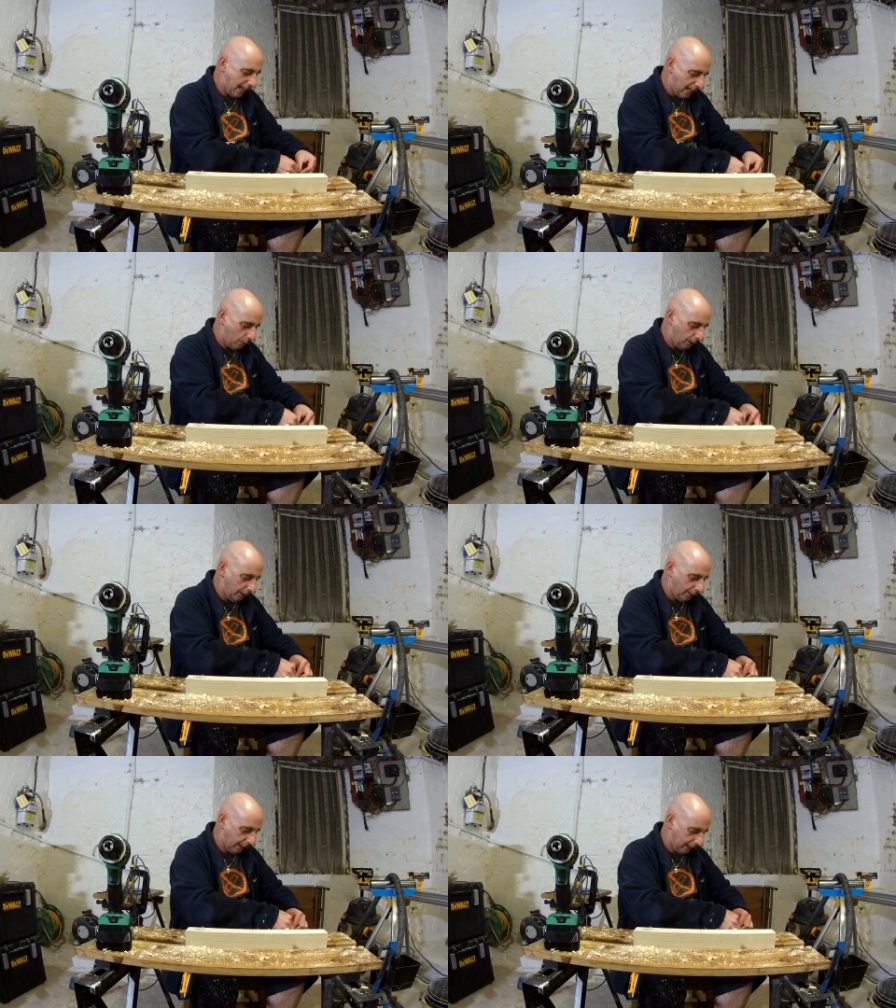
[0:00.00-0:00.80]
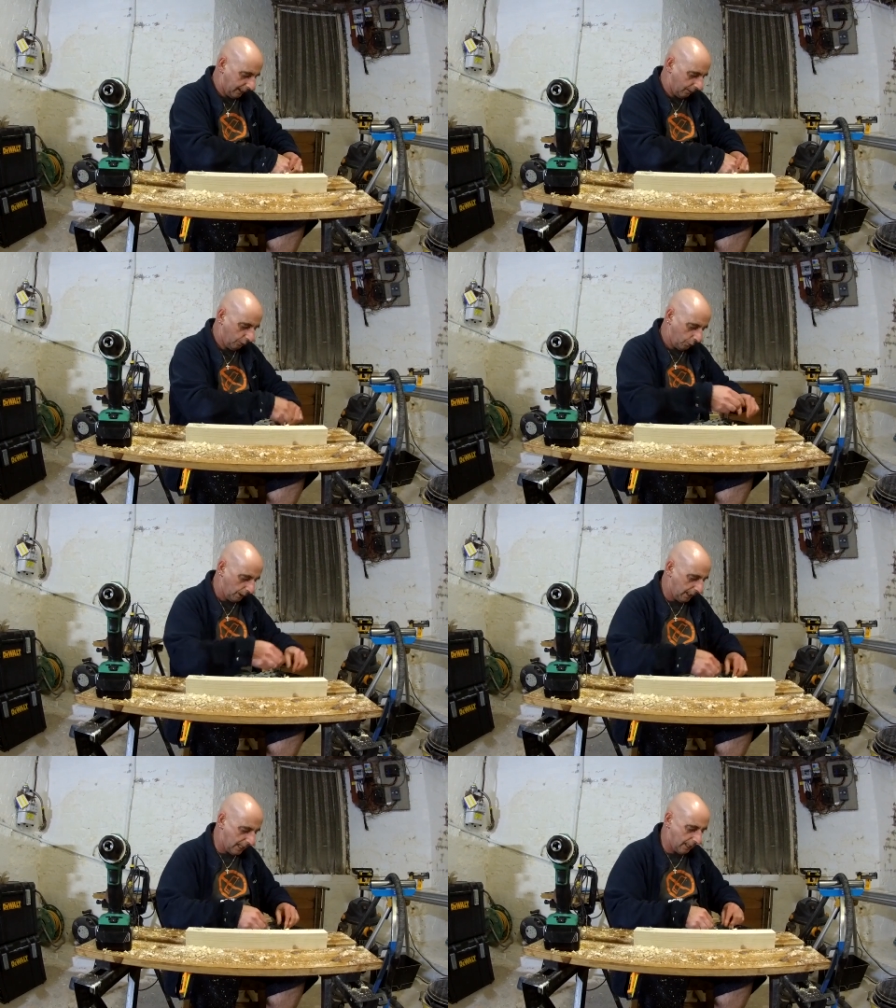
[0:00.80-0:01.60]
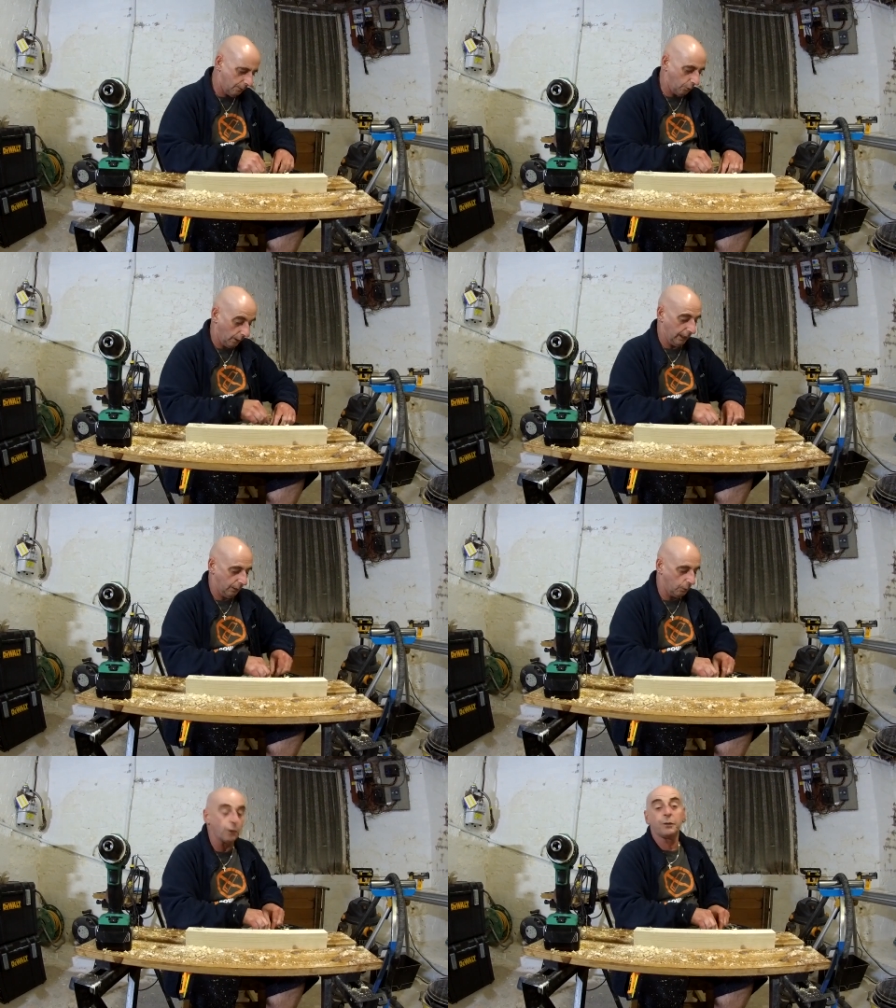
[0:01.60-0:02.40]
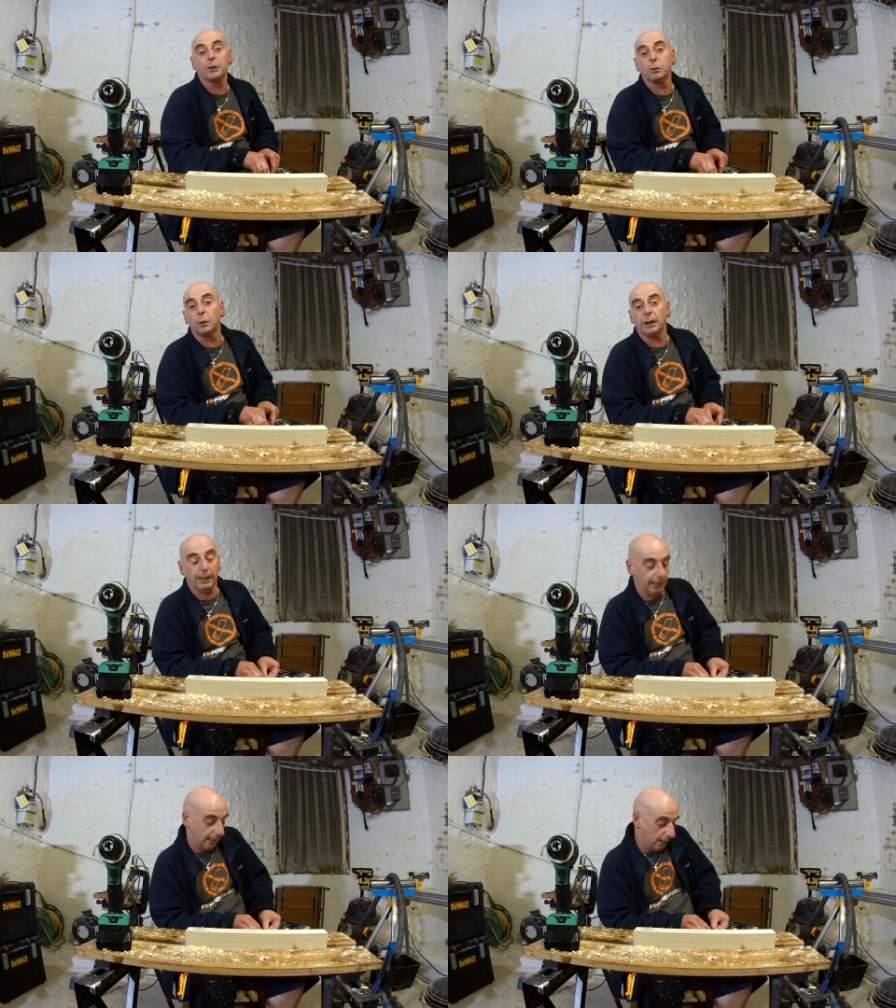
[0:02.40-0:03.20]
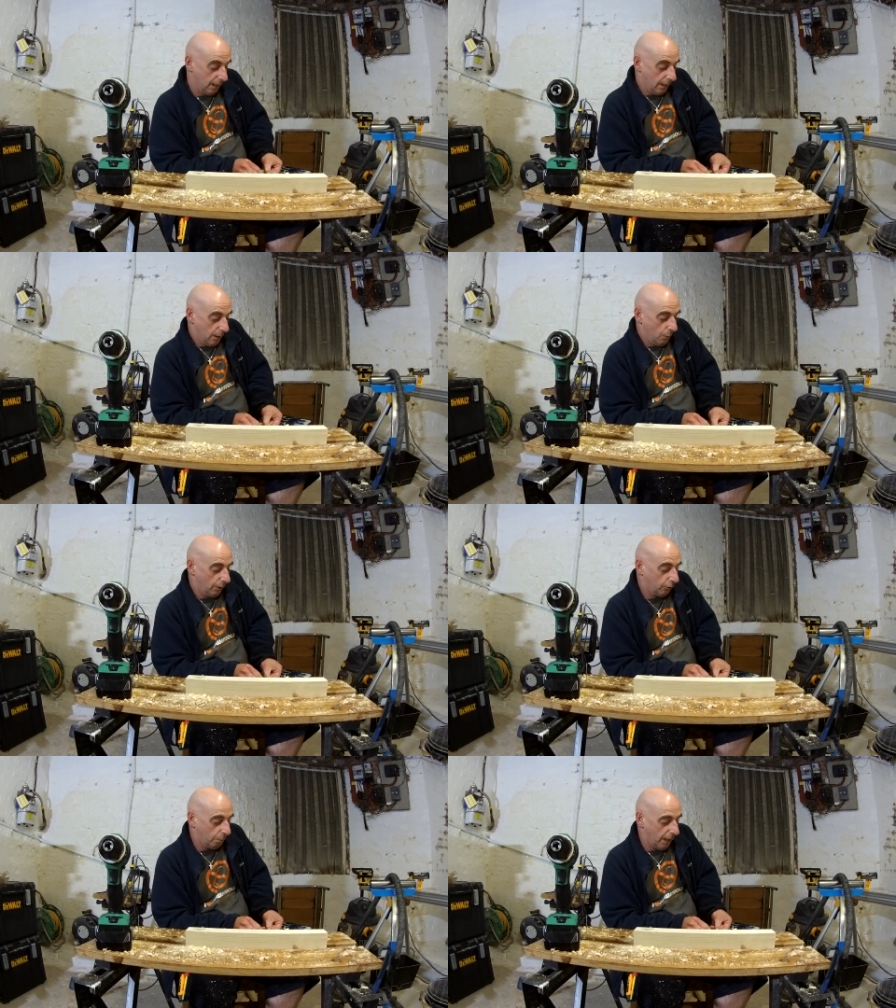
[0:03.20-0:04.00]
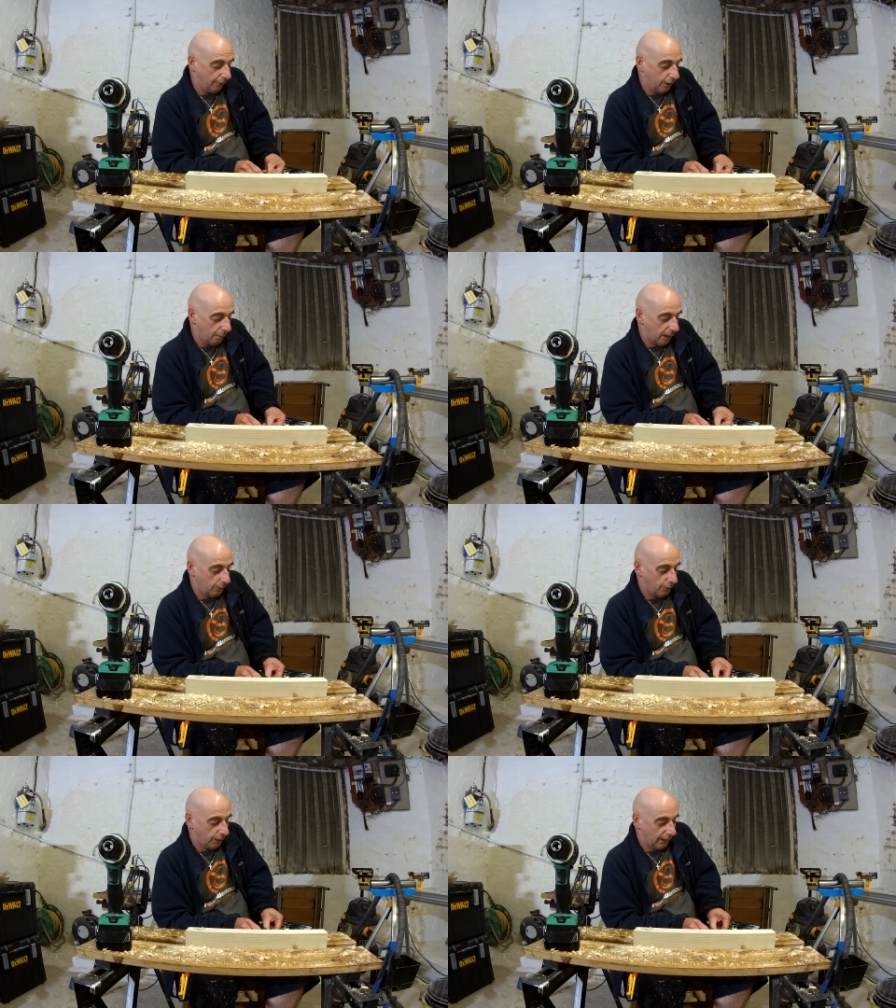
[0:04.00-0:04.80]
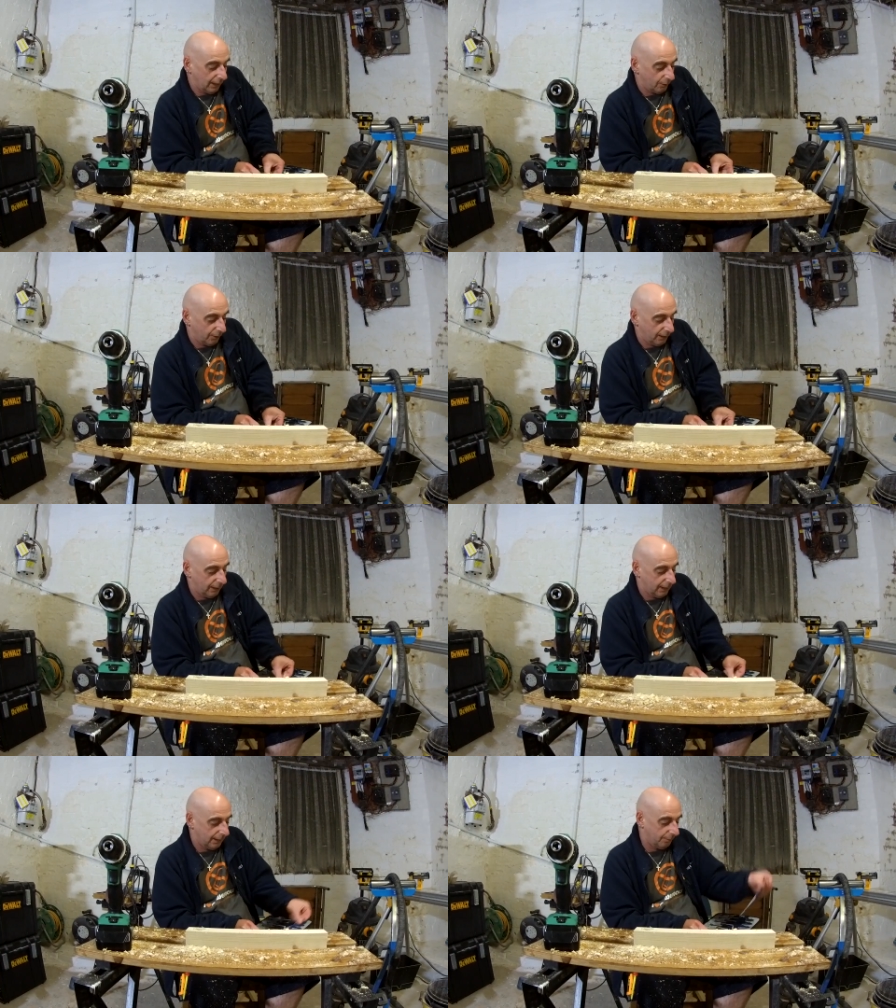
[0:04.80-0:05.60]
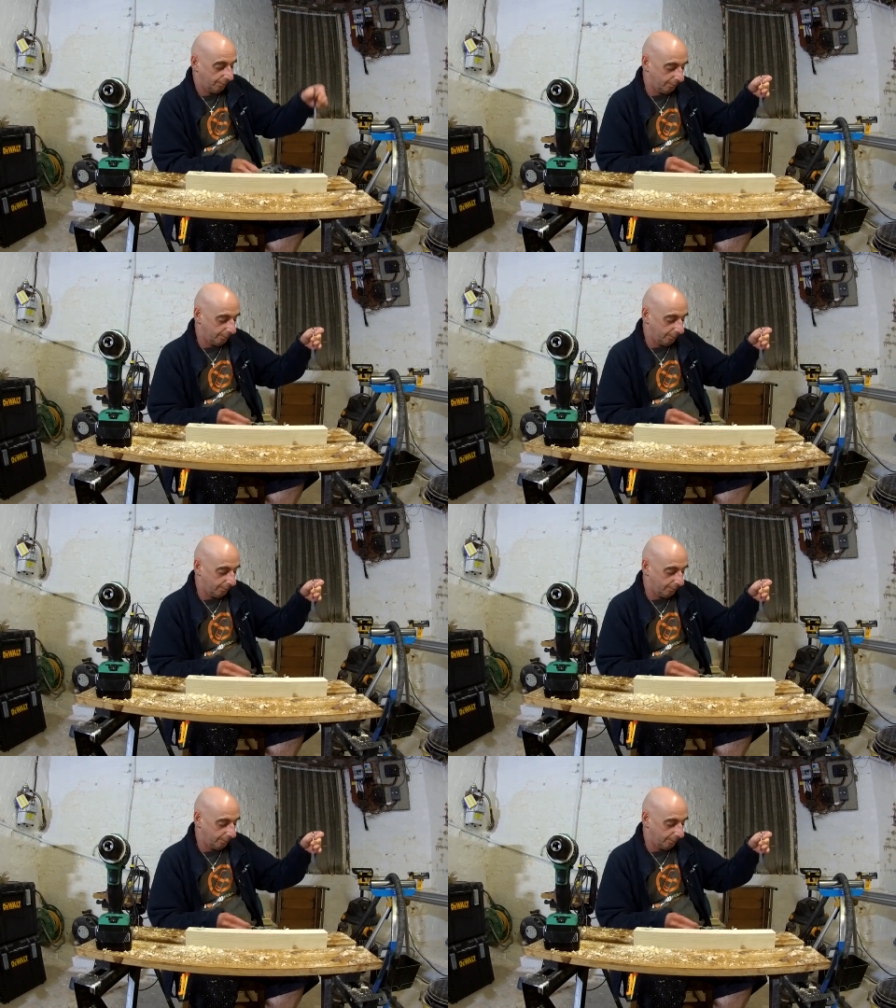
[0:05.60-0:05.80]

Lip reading: eh? What do you think? 28? 28, we'll go for the 28. We're just messing about really, all said and done.